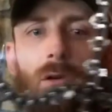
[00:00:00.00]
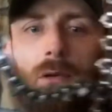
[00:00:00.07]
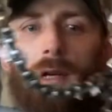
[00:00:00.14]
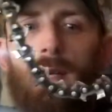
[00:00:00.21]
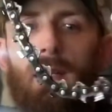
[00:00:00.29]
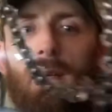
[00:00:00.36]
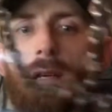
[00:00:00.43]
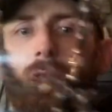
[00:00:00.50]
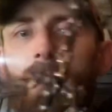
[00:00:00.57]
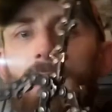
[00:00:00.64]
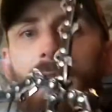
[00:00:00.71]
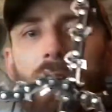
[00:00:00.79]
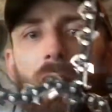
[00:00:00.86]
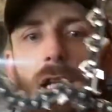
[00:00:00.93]
Okay,
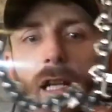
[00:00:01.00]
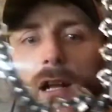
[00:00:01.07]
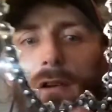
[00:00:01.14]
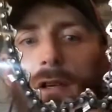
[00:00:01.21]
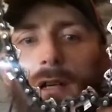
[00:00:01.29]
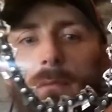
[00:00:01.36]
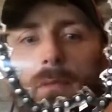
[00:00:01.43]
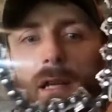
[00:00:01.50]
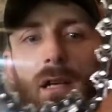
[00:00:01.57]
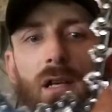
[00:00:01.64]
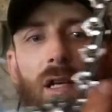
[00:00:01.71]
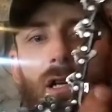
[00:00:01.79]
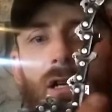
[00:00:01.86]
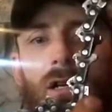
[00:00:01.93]
and then I'll come
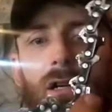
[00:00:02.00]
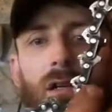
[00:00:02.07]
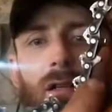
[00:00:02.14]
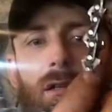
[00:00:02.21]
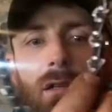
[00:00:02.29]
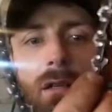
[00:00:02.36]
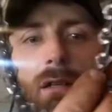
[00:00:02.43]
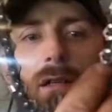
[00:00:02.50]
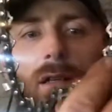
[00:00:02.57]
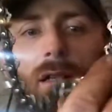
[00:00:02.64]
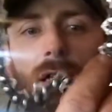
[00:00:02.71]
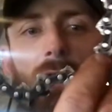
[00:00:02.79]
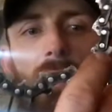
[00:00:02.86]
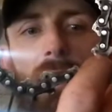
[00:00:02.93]
down here
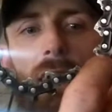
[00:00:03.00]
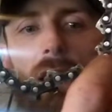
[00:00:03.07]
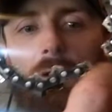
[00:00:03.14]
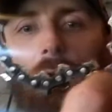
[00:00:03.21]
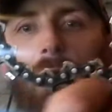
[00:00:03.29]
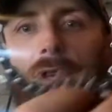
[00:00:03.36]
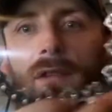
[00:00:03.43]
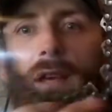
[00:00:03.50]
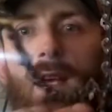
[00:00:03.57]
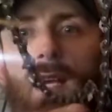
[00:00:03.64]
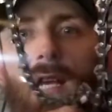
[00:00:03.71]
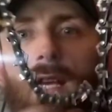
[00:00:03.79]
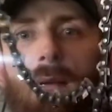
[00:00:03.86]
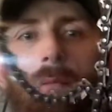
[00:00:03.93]
and I'll do that
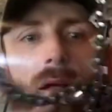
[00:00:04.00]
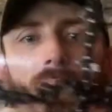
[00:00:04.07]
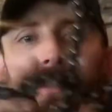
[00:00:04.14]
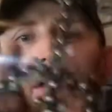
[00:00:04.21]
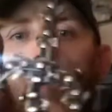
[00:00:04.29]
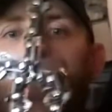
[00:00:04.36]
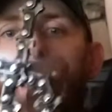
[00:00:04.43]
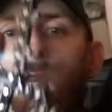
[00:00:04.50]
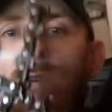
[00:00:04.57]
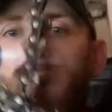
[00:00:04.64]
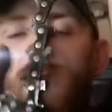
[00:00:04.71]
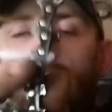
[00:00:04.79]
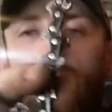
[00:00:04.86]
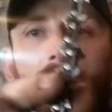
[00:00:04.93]
same thing.
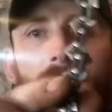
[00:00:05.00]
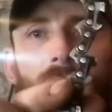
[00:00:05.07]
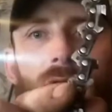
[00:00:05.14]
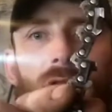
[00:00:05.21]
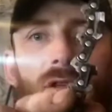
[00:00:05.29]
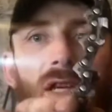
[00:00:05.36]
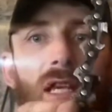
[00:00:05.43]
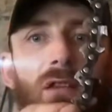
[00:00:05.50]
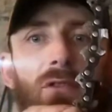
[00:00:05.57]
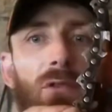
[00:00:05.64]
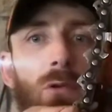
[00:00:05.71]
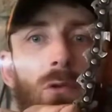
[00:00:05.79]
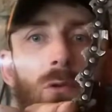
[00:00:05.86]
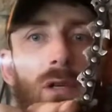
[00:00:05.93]
Now remember, the
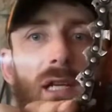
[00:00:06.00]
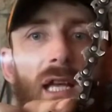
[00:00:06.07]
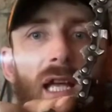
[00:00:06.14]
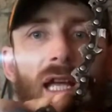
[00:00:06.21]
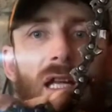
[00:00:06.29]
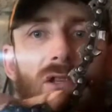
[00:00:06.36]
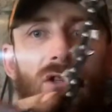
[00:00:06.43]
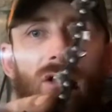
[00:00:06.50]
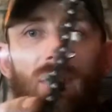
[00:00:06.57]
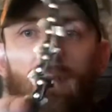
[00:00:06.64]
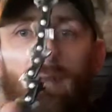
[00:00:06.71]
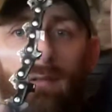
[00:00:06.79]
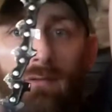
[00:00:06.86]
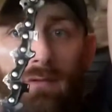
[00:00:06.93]
teeth's going to want to catch,
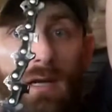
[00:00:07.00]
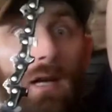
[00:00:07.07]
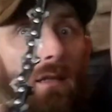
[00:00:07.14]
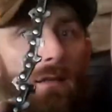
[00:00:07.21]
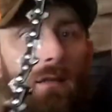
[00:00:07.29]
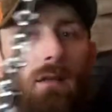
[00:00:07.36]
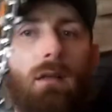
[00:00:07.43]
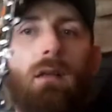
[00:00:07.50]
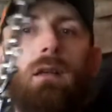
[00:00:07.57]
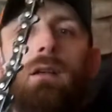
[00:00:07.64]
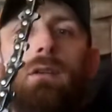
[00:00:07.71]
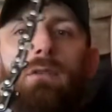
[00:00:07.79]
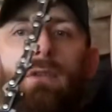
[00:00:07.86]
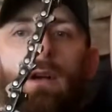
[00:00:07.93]
right?
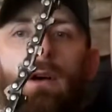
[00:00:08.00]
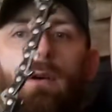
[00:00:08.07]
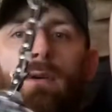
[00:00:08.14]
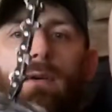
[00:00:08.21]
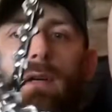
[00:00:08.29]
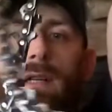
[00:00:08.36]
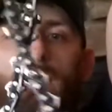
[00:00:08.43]
So